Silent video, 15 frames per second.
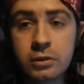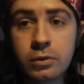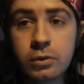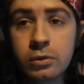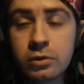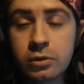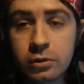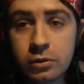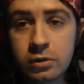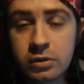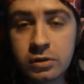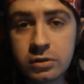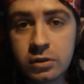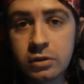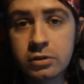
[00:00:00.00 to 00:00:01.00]
going to
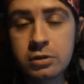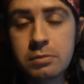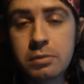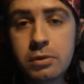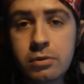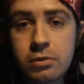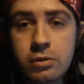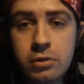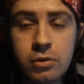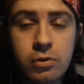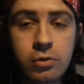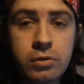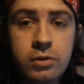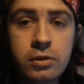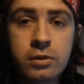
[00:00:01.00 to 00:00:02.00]
discuss about the
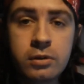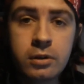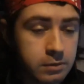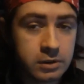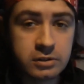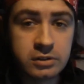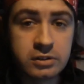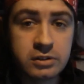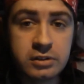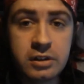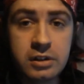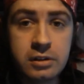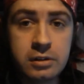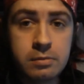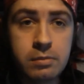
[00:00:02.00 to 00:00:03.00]
Union. As I
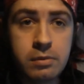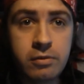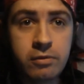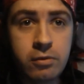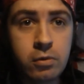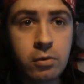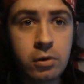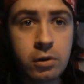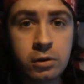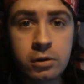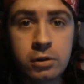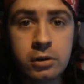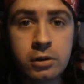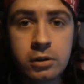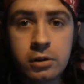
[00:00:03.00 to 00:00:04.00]
said before
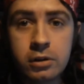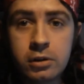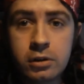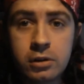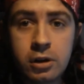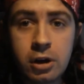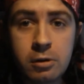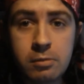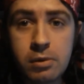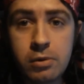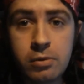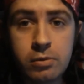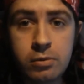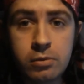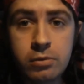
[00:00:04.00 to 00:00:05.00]

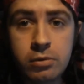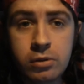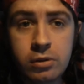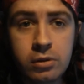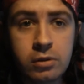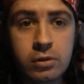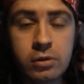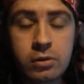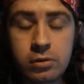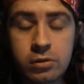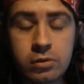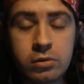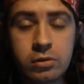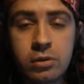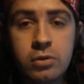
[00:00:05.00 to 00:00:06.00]
about the
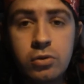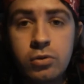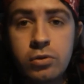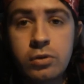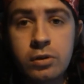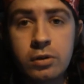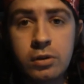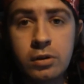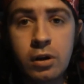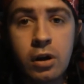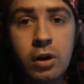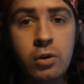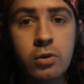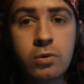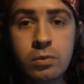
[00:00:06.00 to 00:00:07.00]
Union,
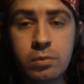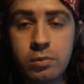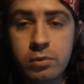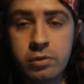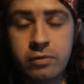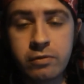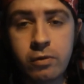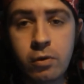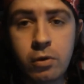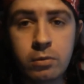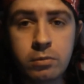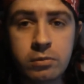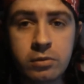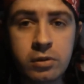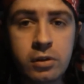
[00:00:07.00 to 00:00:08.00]
how it was
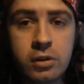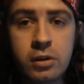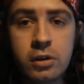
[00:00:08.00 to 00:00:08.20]
formed,